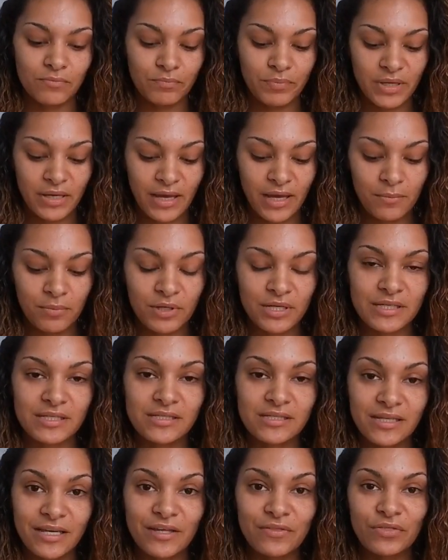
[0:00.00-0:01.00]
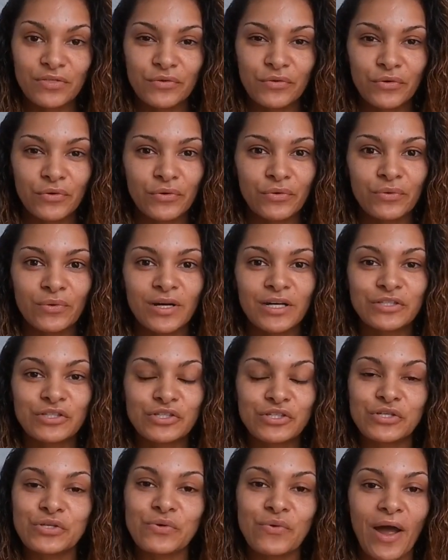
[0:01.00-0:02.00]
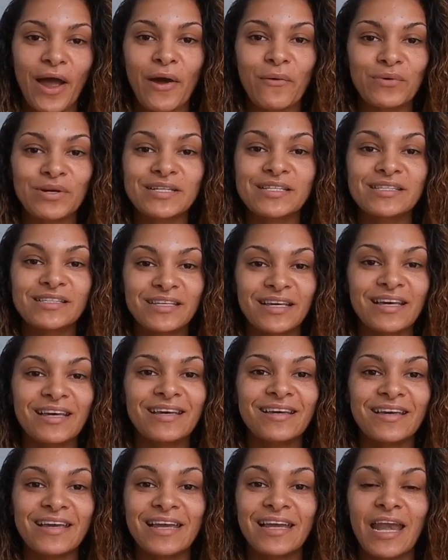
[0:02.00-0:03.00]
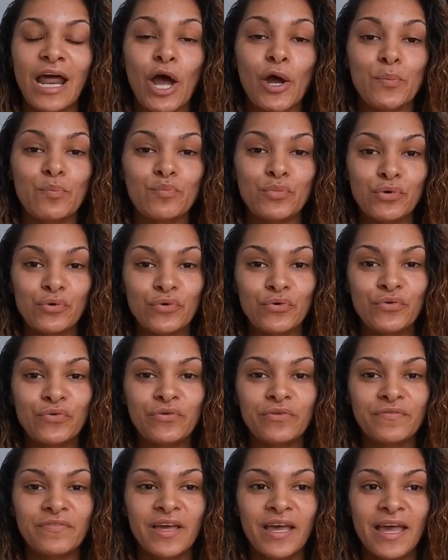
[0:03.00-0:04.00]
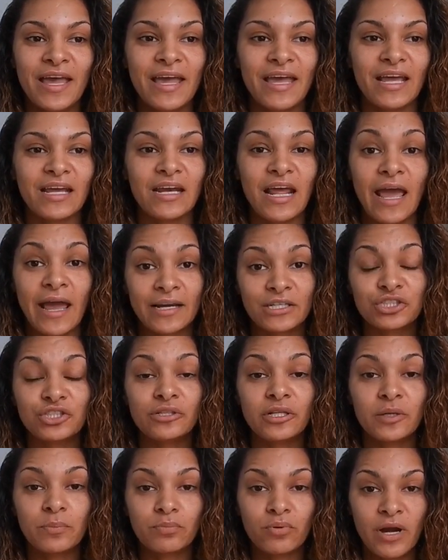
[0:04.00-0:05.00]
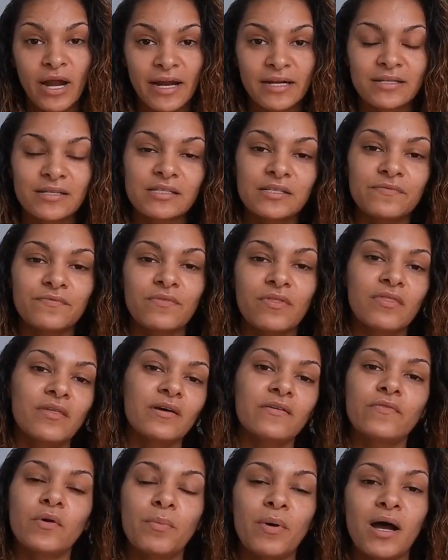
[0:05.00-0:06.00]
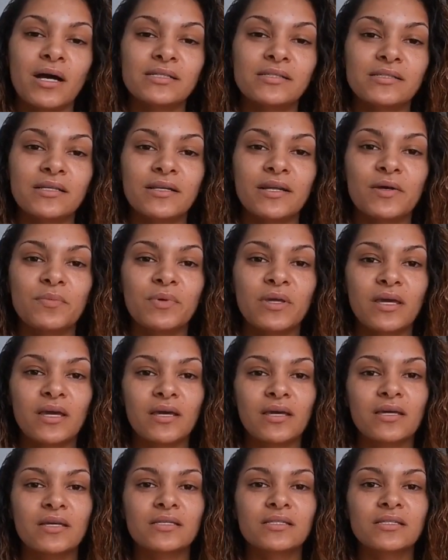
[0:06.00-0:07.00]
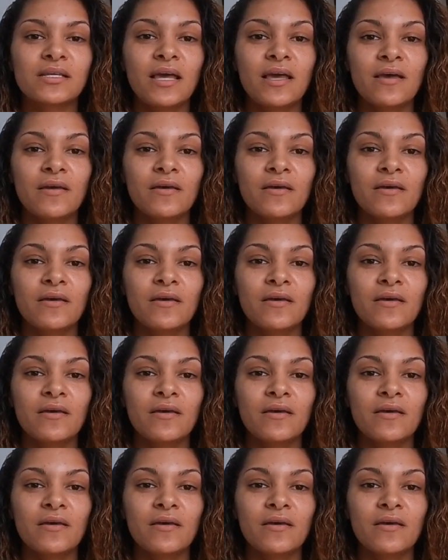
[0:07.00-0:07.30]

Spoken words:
be able to sit through a 2-hour sit and not move and actually practice the Vipassana, because